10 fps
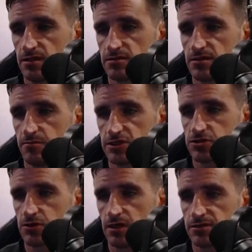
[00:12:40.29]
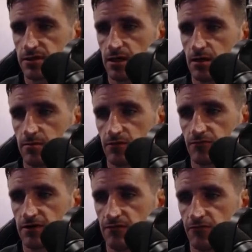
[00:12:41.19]
is the Betrayal Scarab of
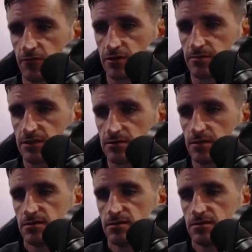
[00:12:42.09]
Reinforcements.